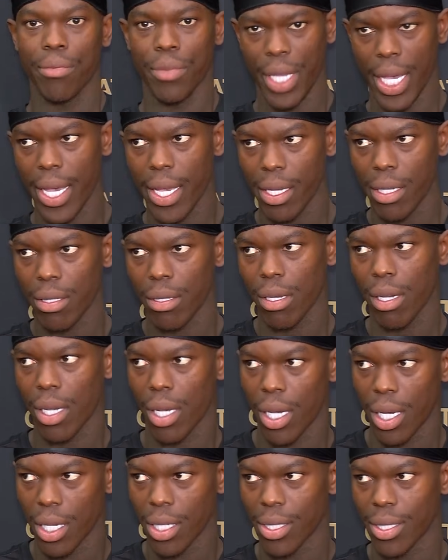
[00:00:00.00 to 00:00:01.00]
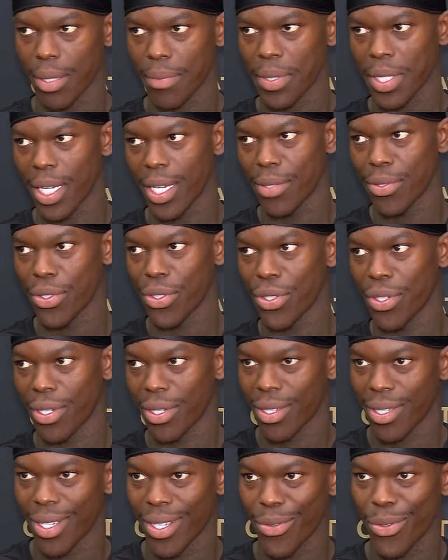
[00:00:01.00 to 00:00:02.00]
Yeah. Sometimes, you know,
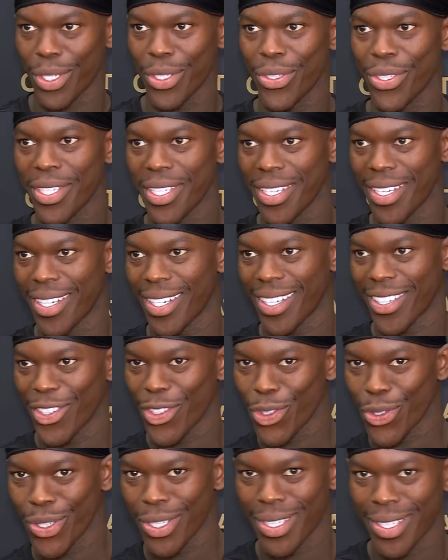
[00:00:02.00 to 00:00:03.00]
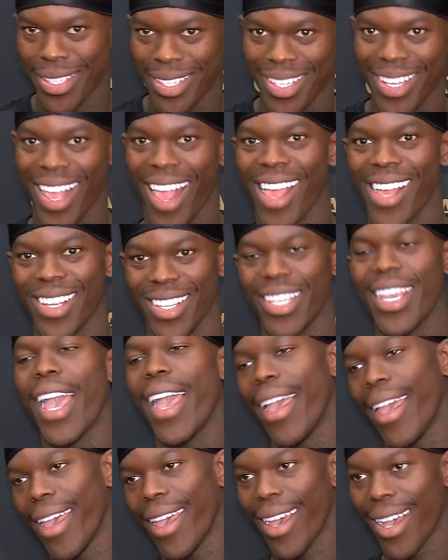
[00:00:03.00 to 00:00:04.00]
when you're young, you,
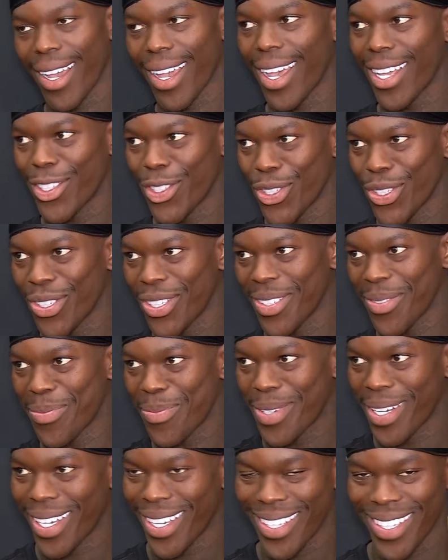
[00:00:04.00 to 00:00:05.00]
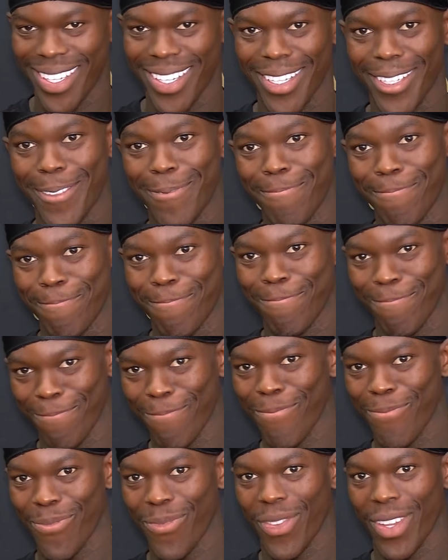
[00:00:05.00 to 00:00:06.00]
yeah, I got you. But,
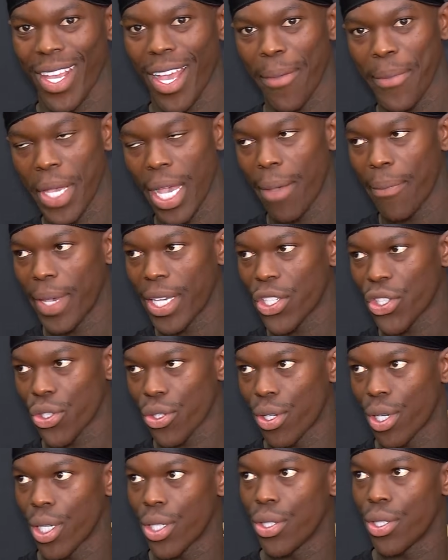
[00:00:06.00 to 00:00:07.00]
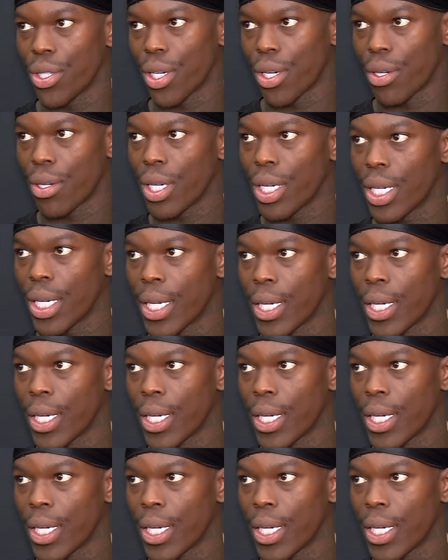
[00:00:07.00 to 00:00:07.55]
I mean, I make sure, you know,